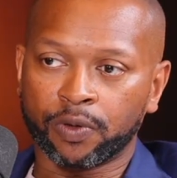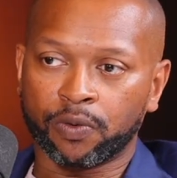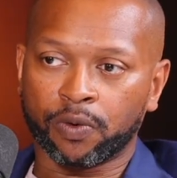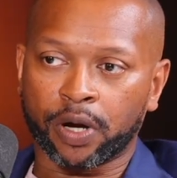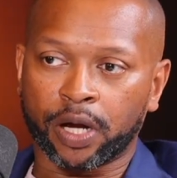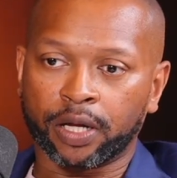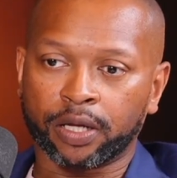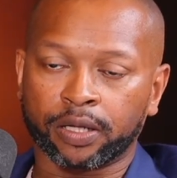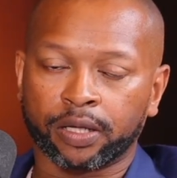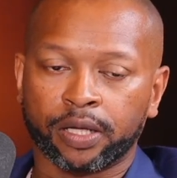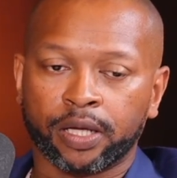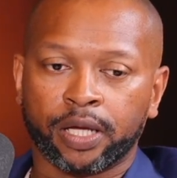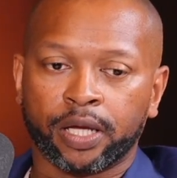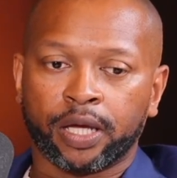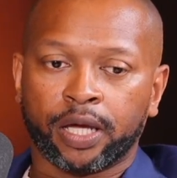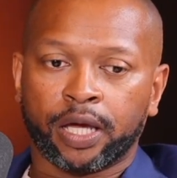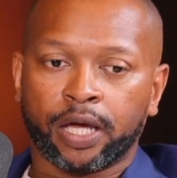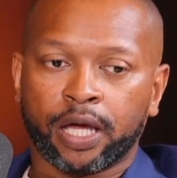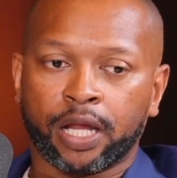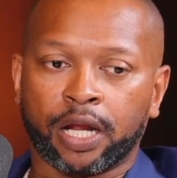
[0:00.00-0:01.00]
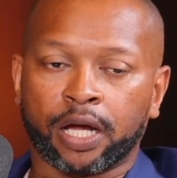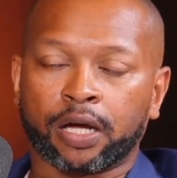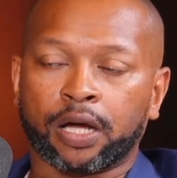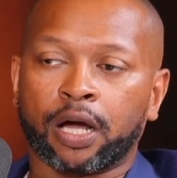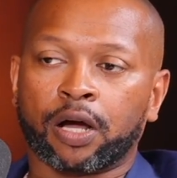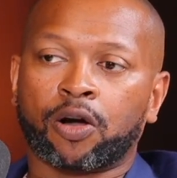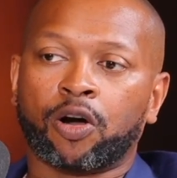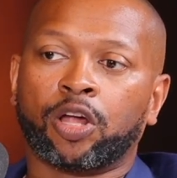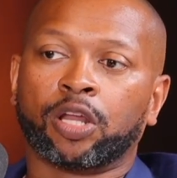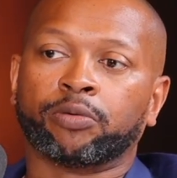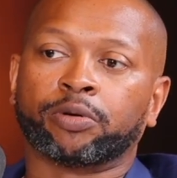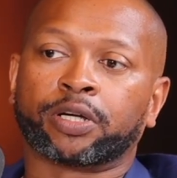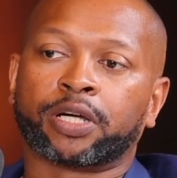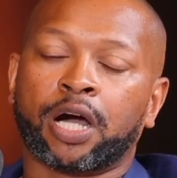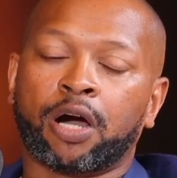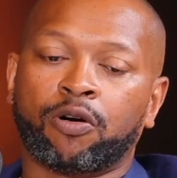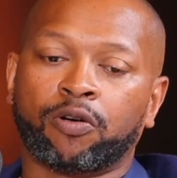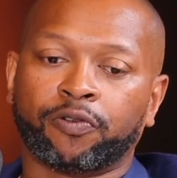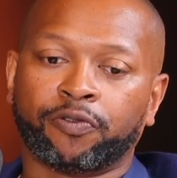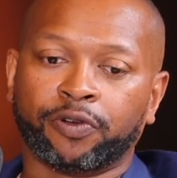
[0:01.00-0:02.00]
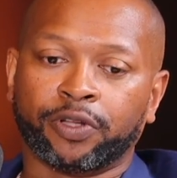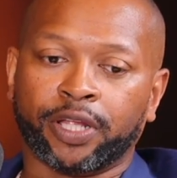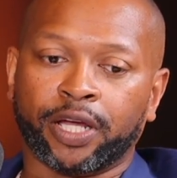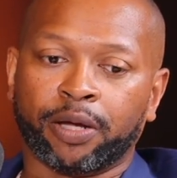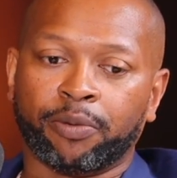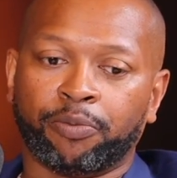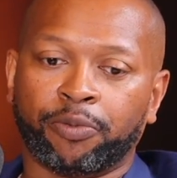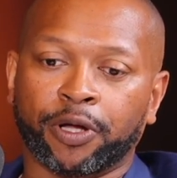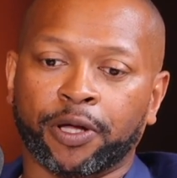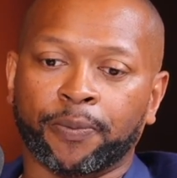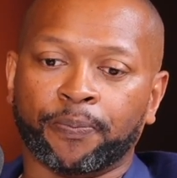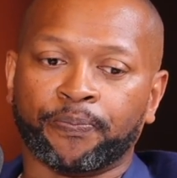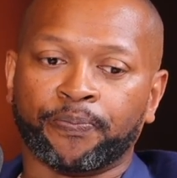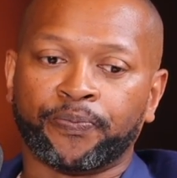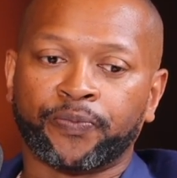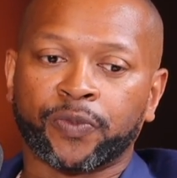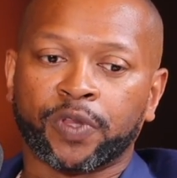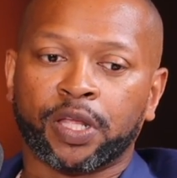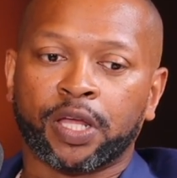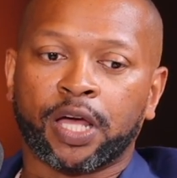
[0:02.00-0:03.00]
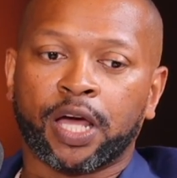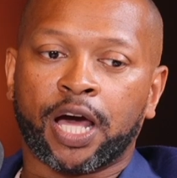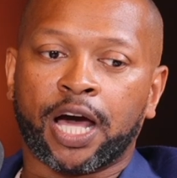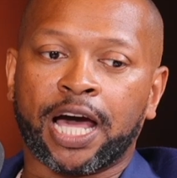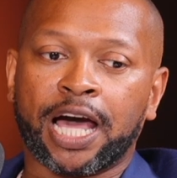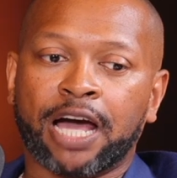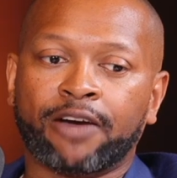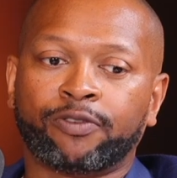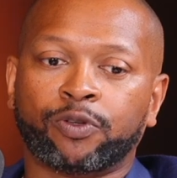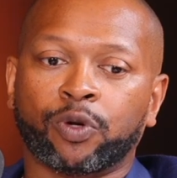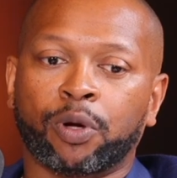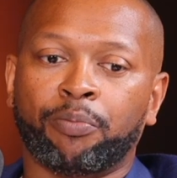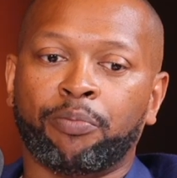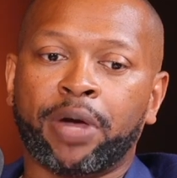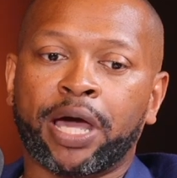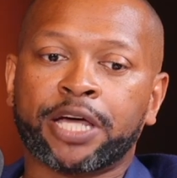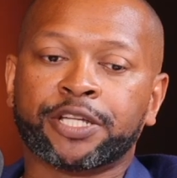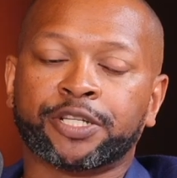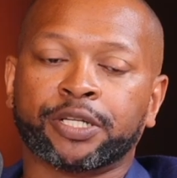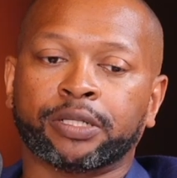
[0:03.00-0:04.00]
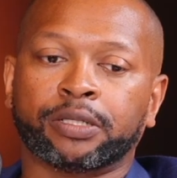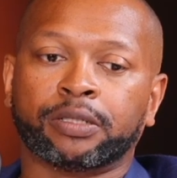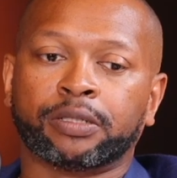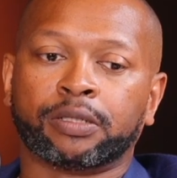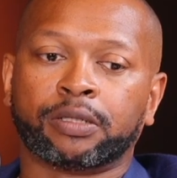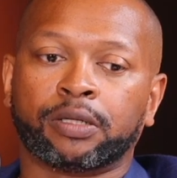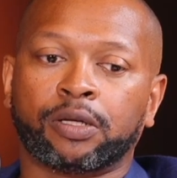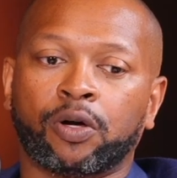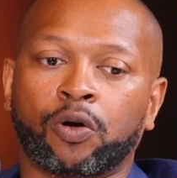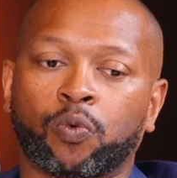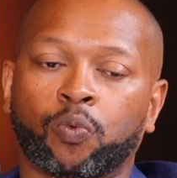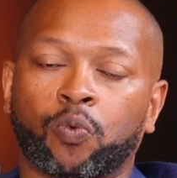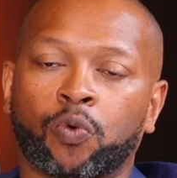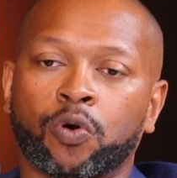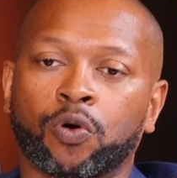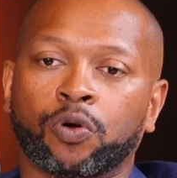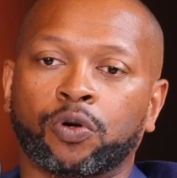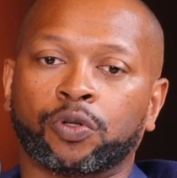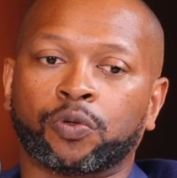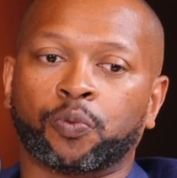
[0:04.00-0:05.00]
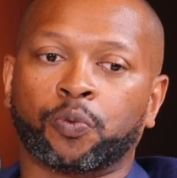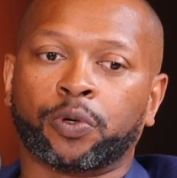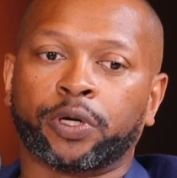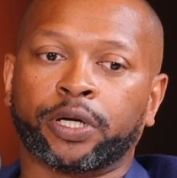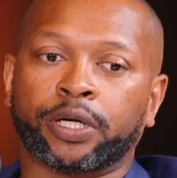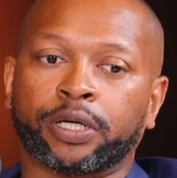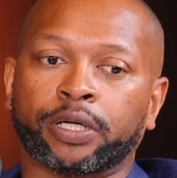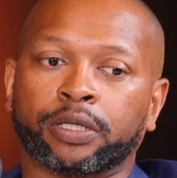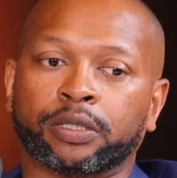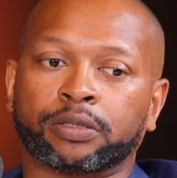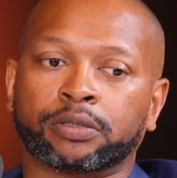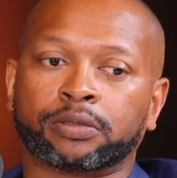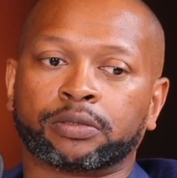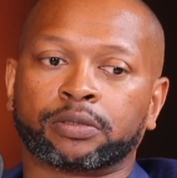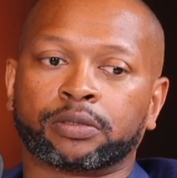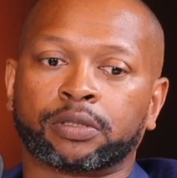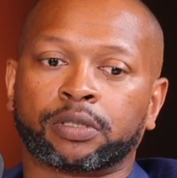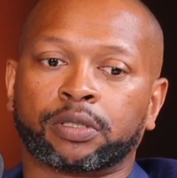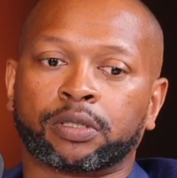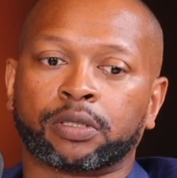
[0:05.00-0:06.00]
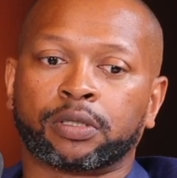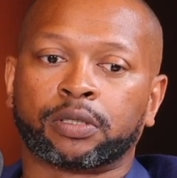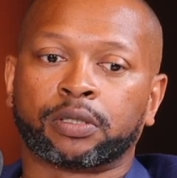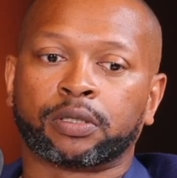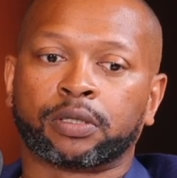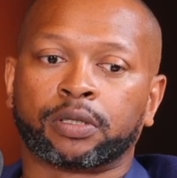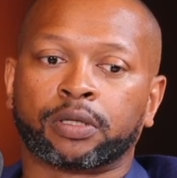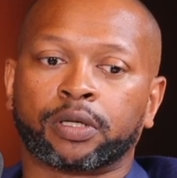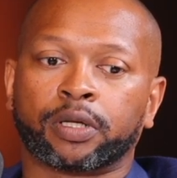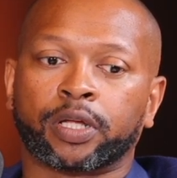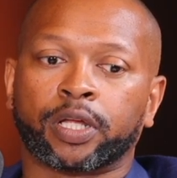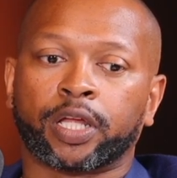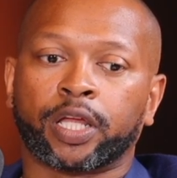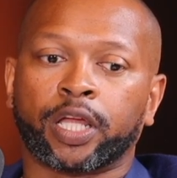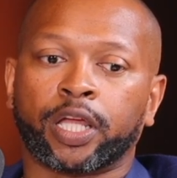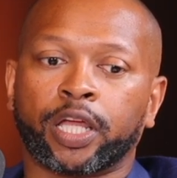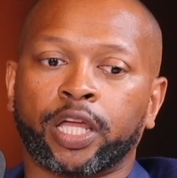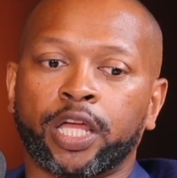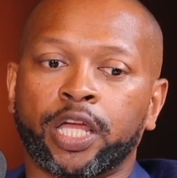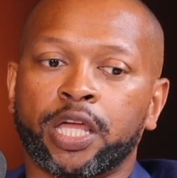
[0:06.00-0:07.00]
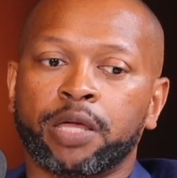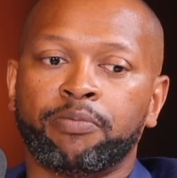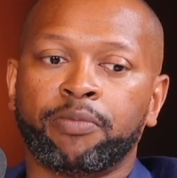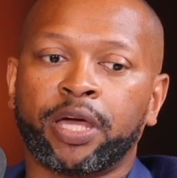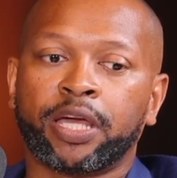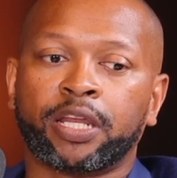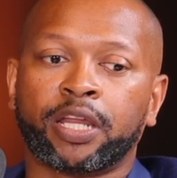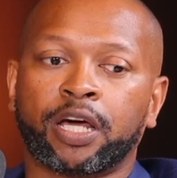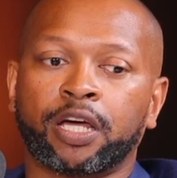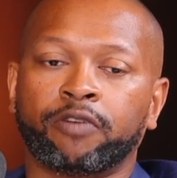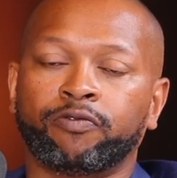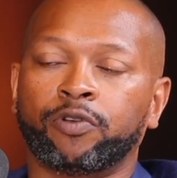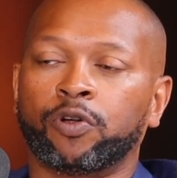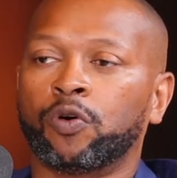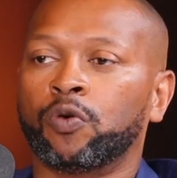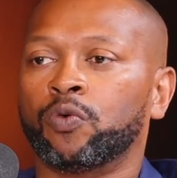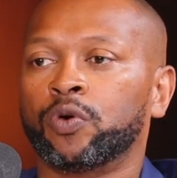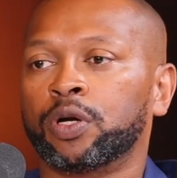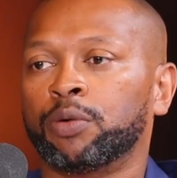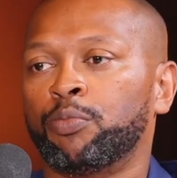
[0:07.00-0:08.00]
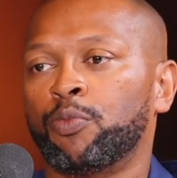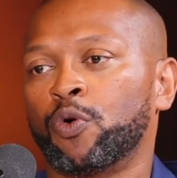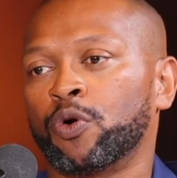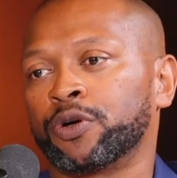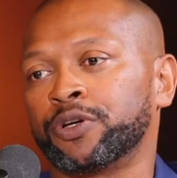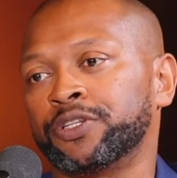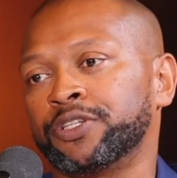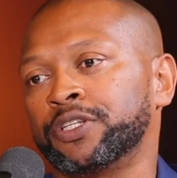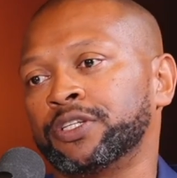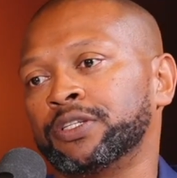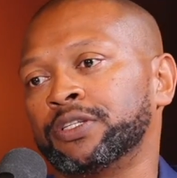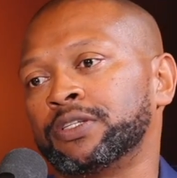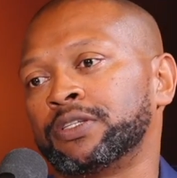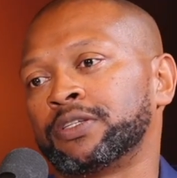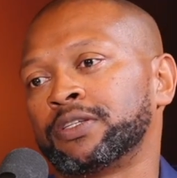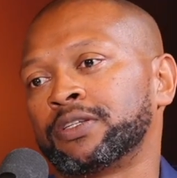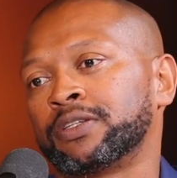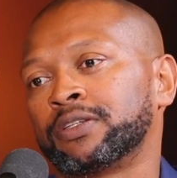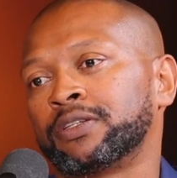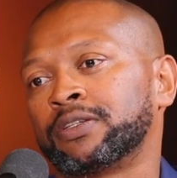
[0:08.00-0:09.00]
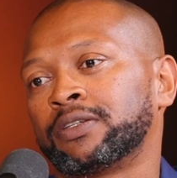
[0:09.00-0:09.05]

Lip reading: Right? And I call him a coward for that. But I have to imagine a world where he may not have known what a mortgage is.